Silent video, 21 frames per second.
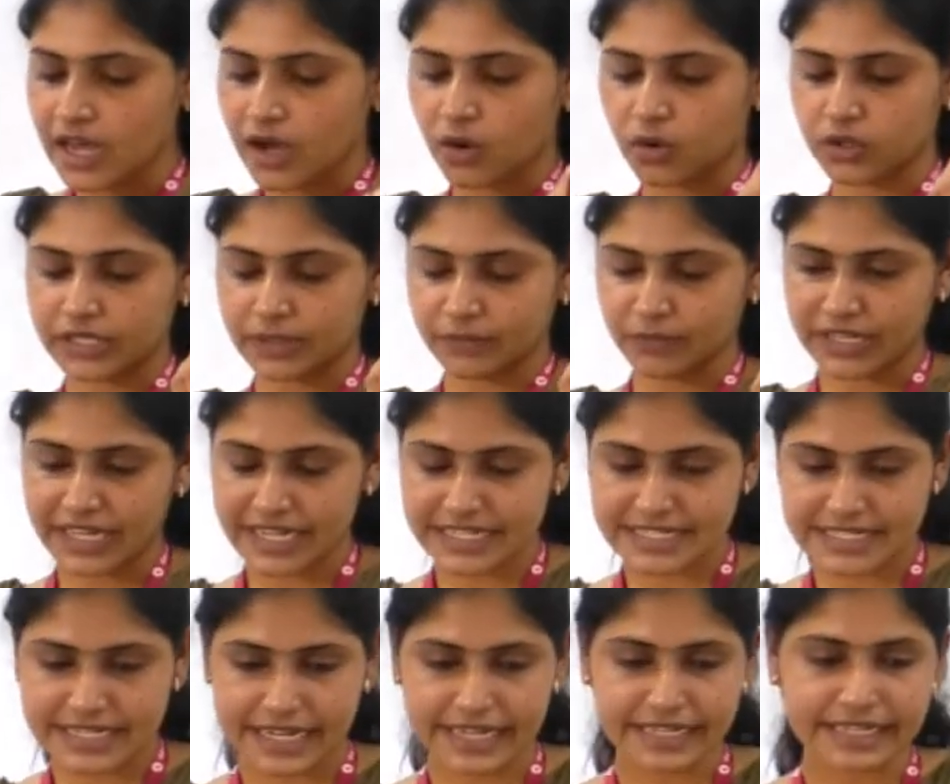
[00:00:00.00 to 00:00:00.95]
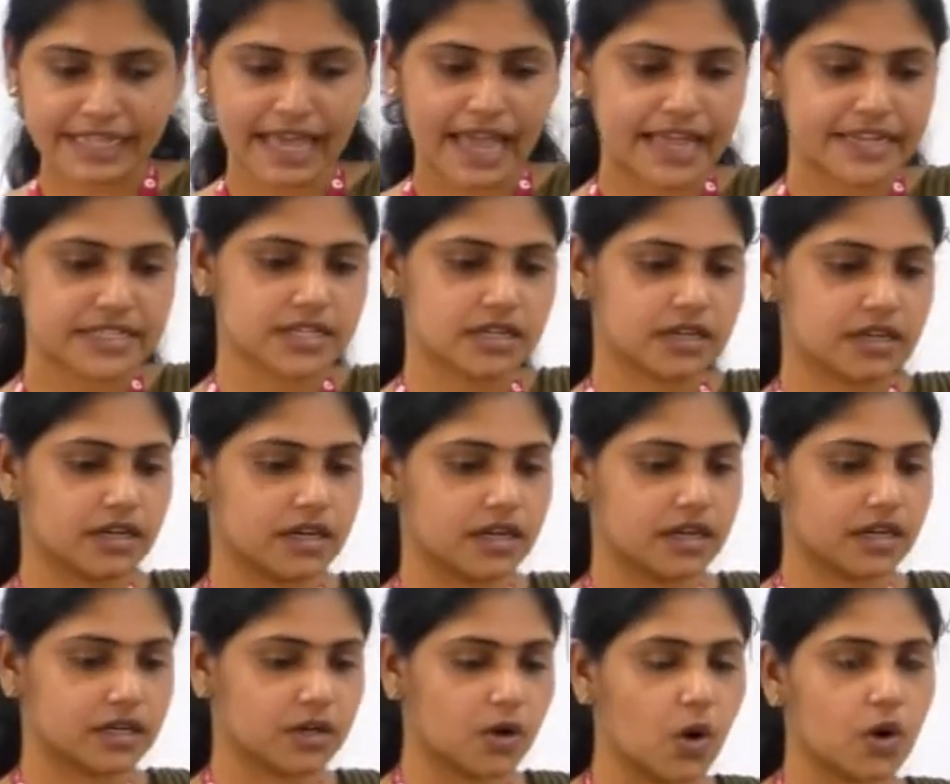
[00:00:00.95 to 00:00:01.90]
or we can say that
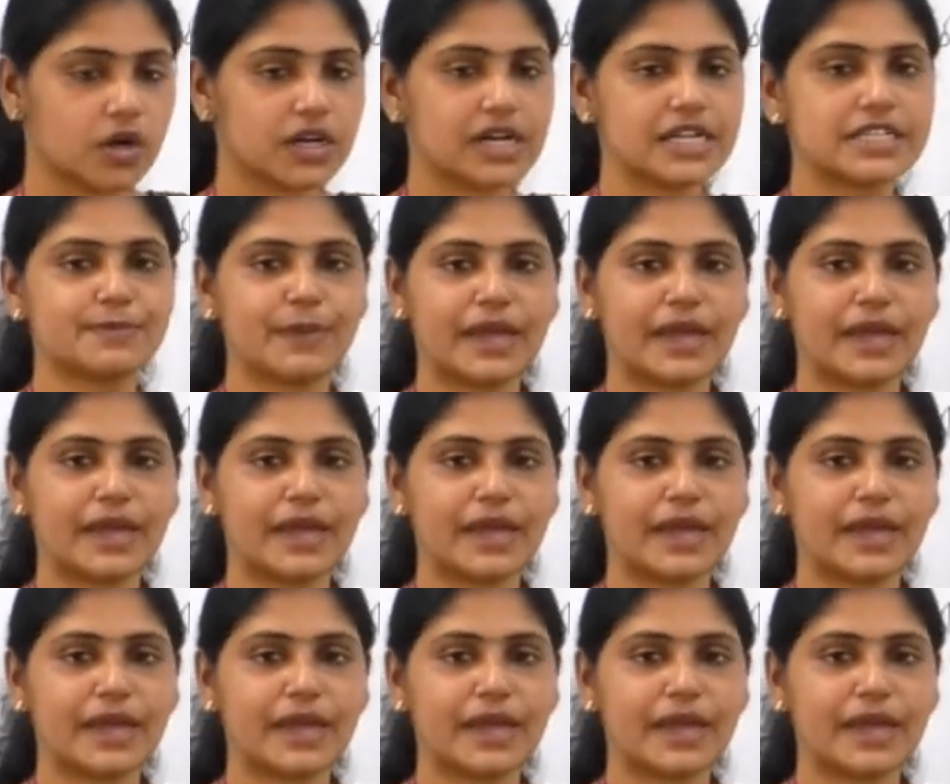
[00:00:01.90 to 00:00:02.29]
corals